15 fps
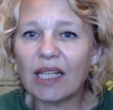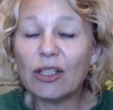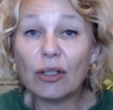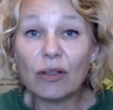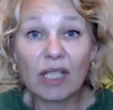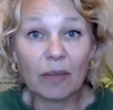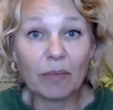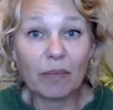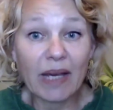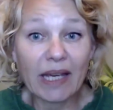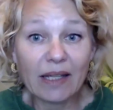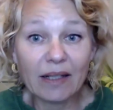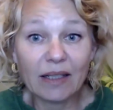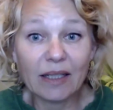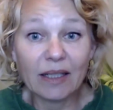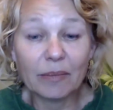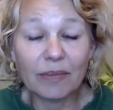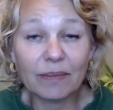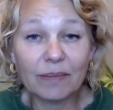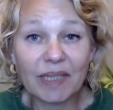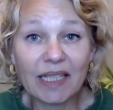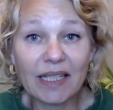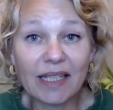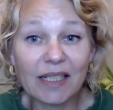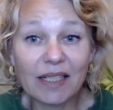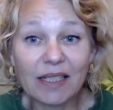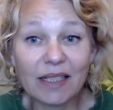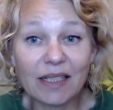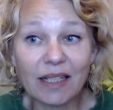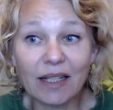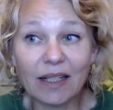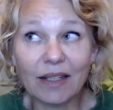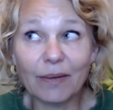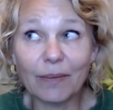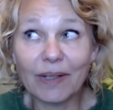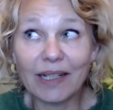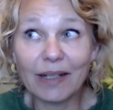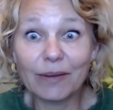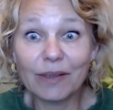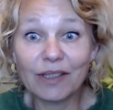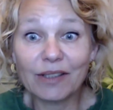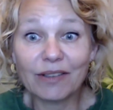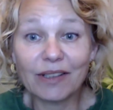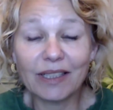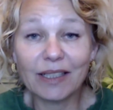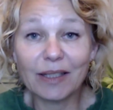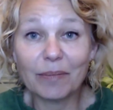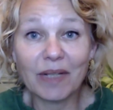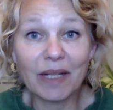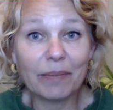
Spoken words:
using makeup, because when I was growing up,